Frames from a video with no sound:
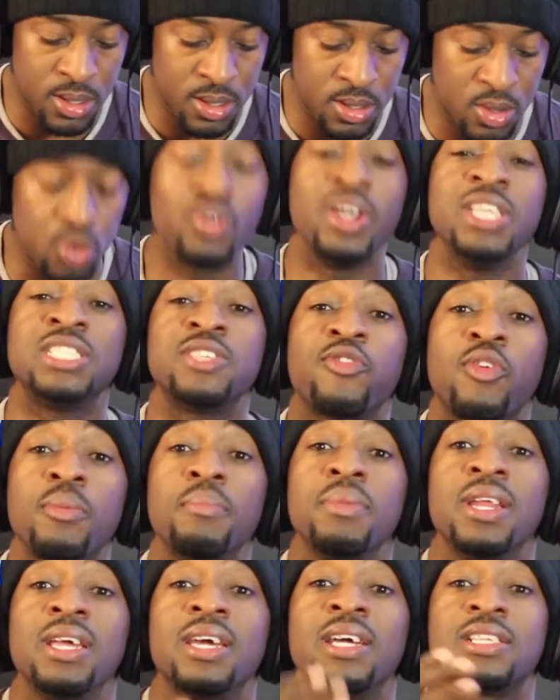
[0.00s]
the reason for
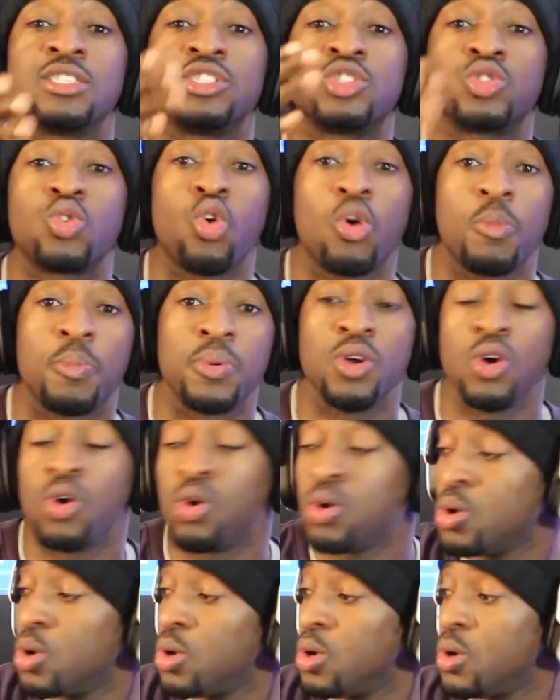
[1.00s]
me to get the
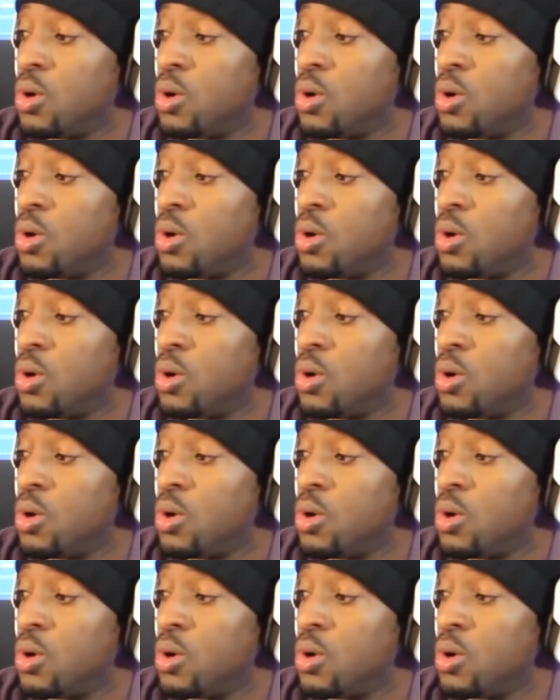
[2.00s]
Scorpio